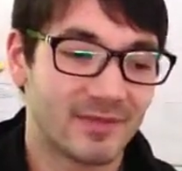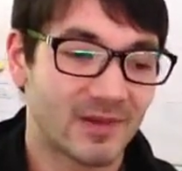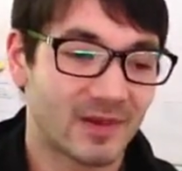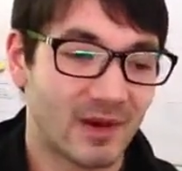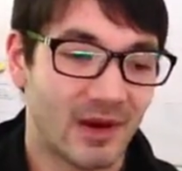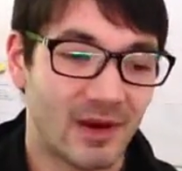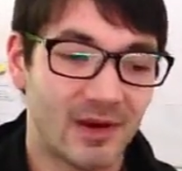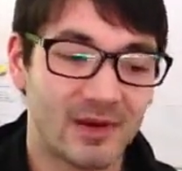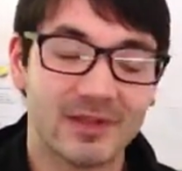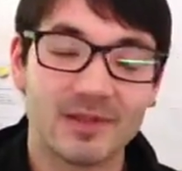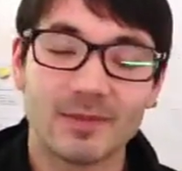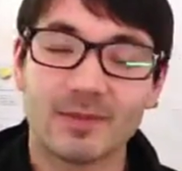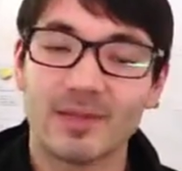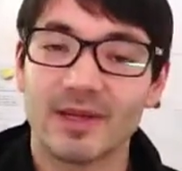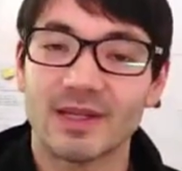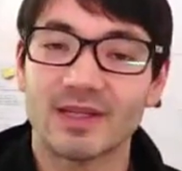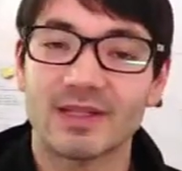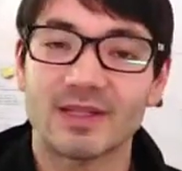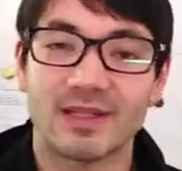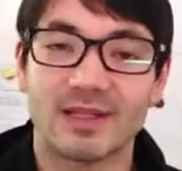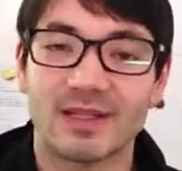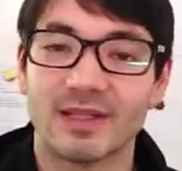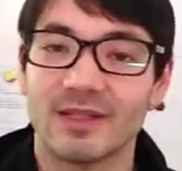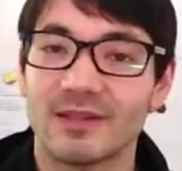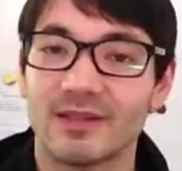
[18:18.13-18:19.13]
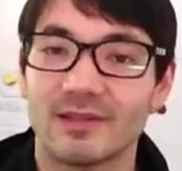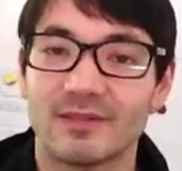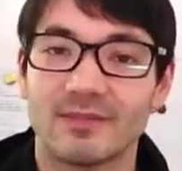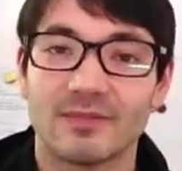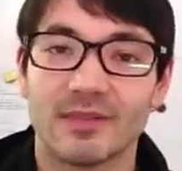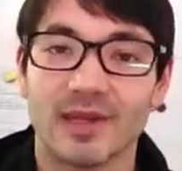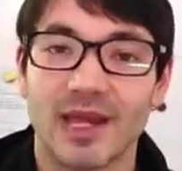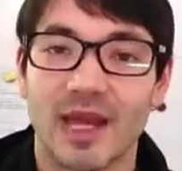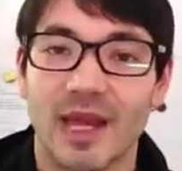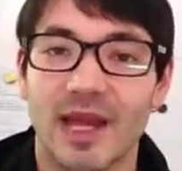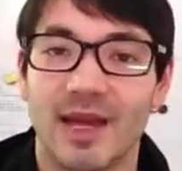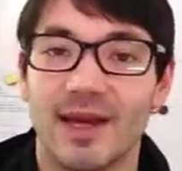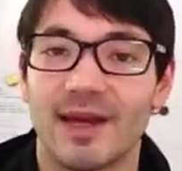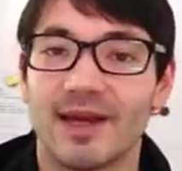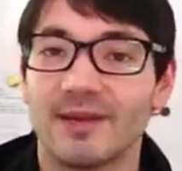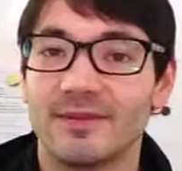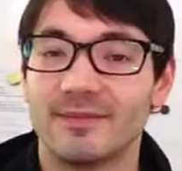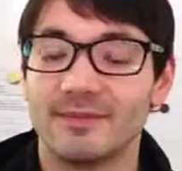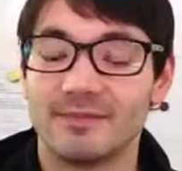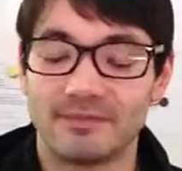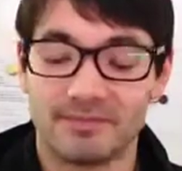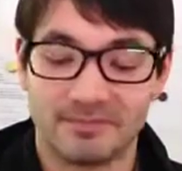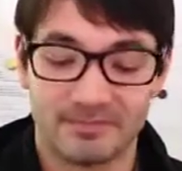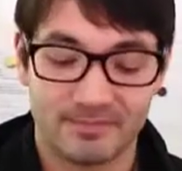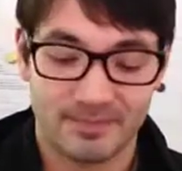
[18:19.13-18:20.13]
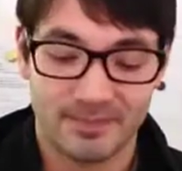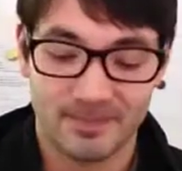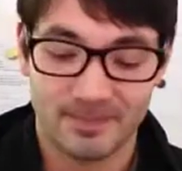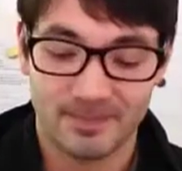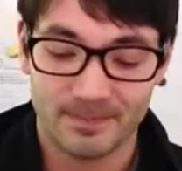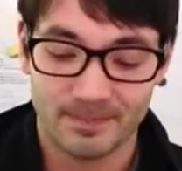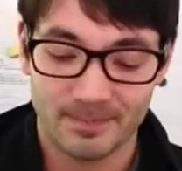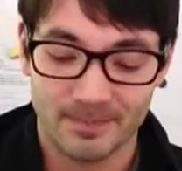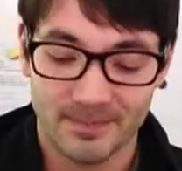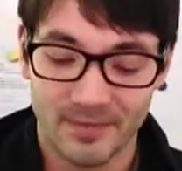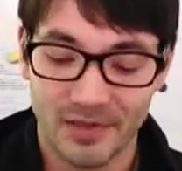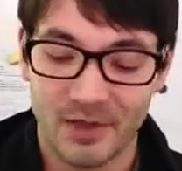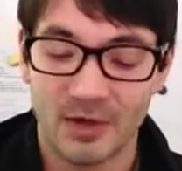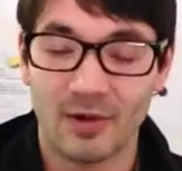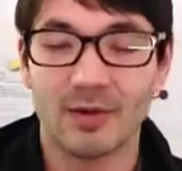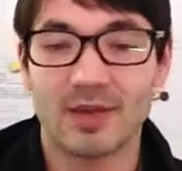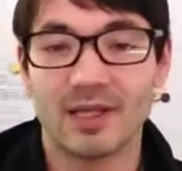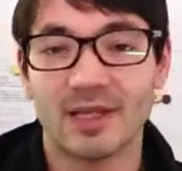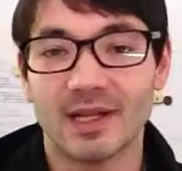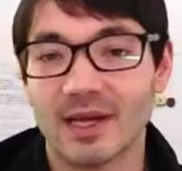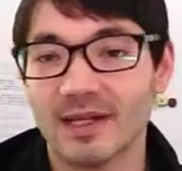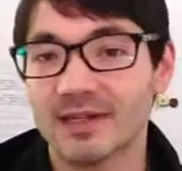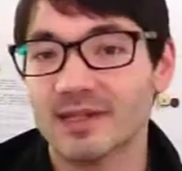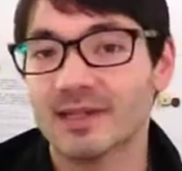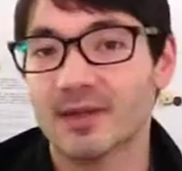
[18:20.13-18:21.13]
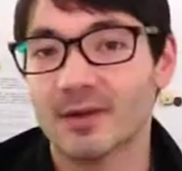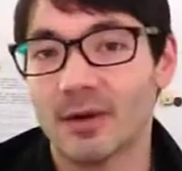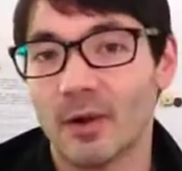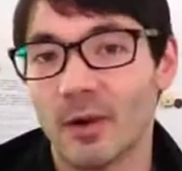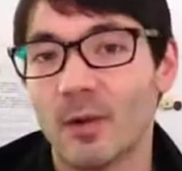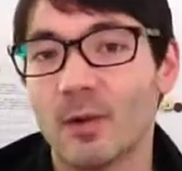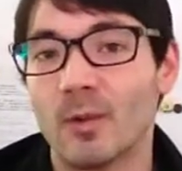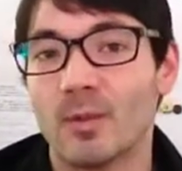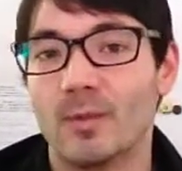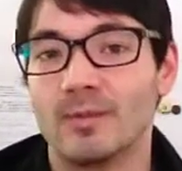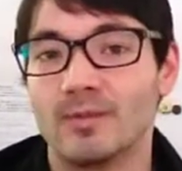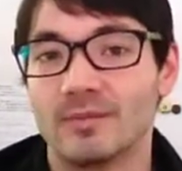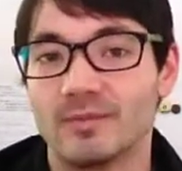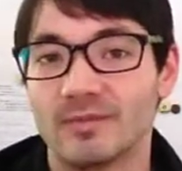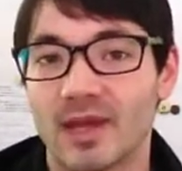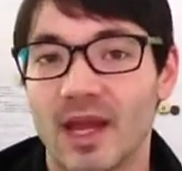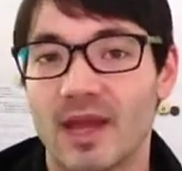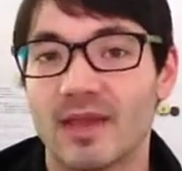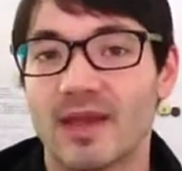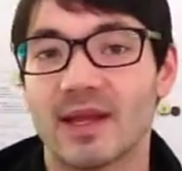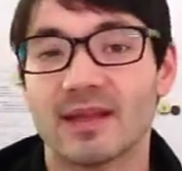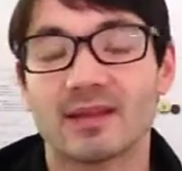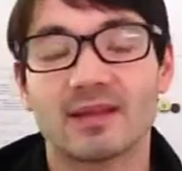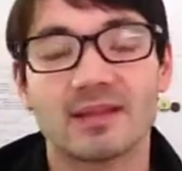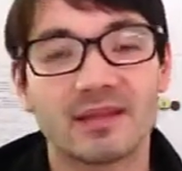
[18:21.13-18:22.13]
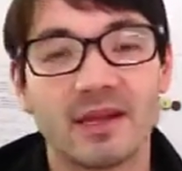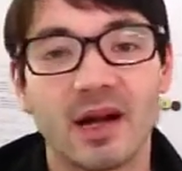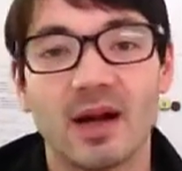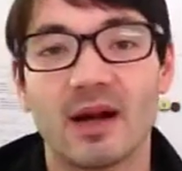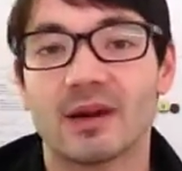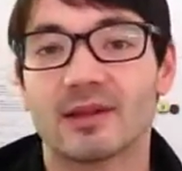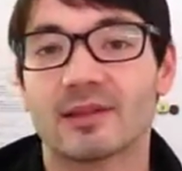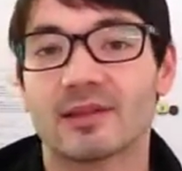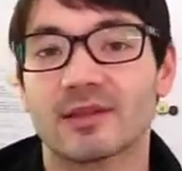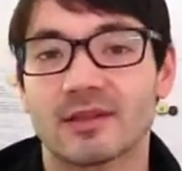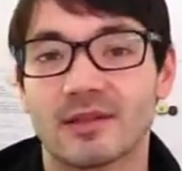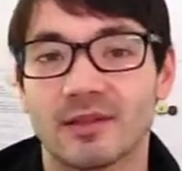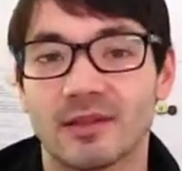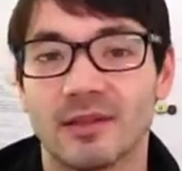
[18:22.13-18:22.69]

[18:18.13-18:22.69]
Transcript: caused a big scene. And he got sent home, and that sucks.